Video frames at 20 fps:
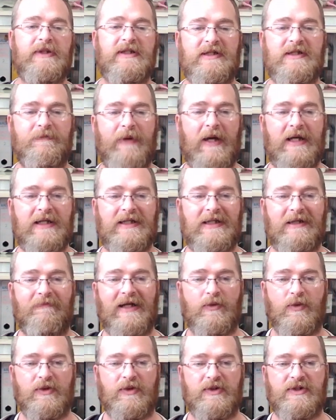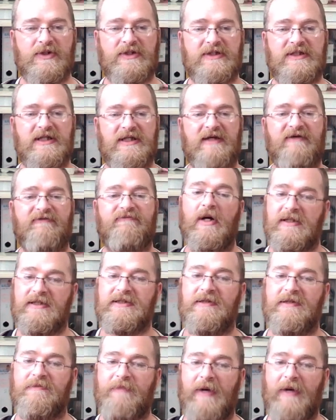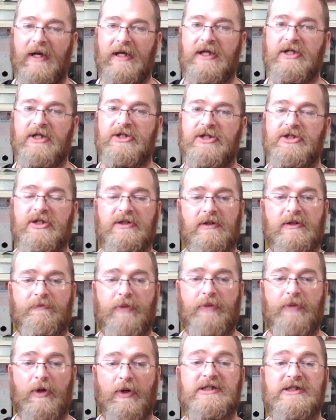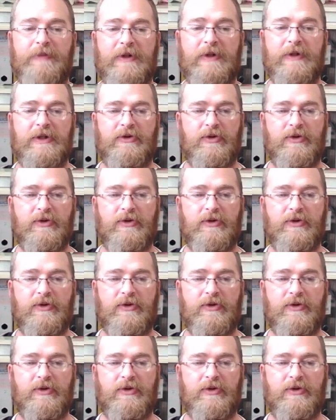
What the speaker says: in battle will receive participant rewards,